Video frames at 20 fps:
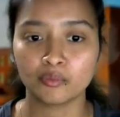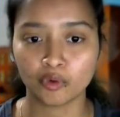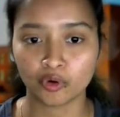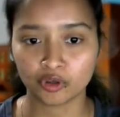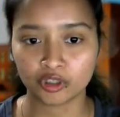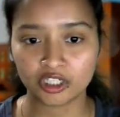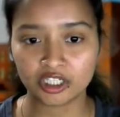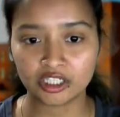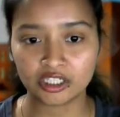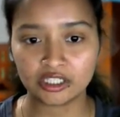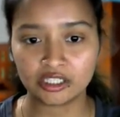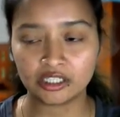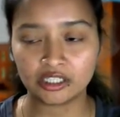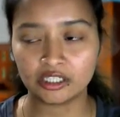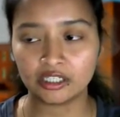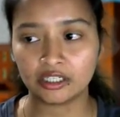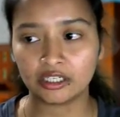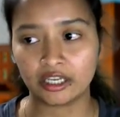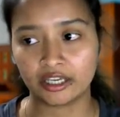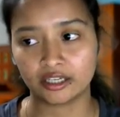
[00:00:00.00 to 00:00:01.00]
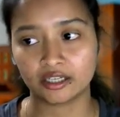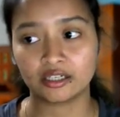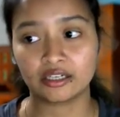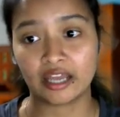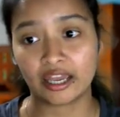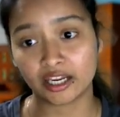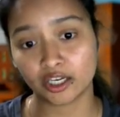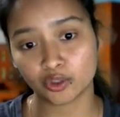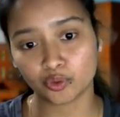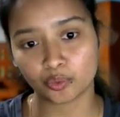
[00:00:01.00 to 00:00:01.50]
model like
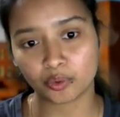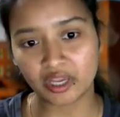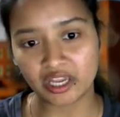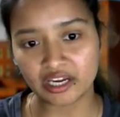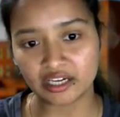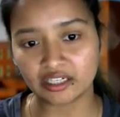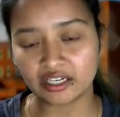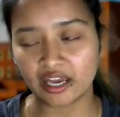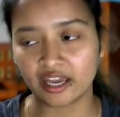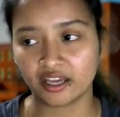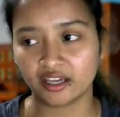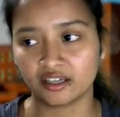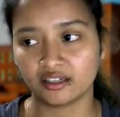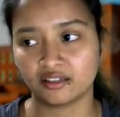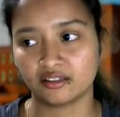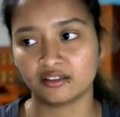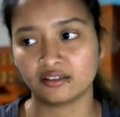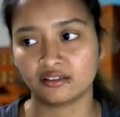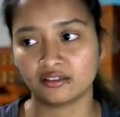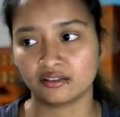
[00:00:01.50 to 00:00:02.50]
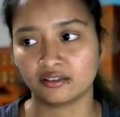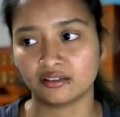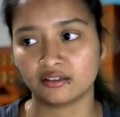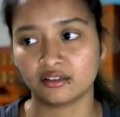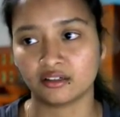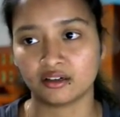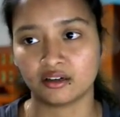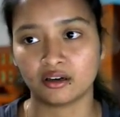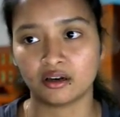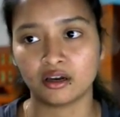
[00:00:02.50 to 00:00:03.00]
lightweight and
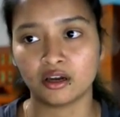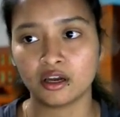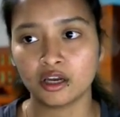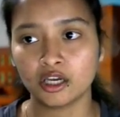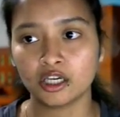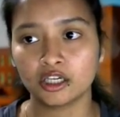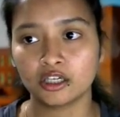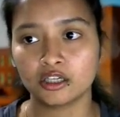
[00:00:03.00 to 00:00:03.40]
to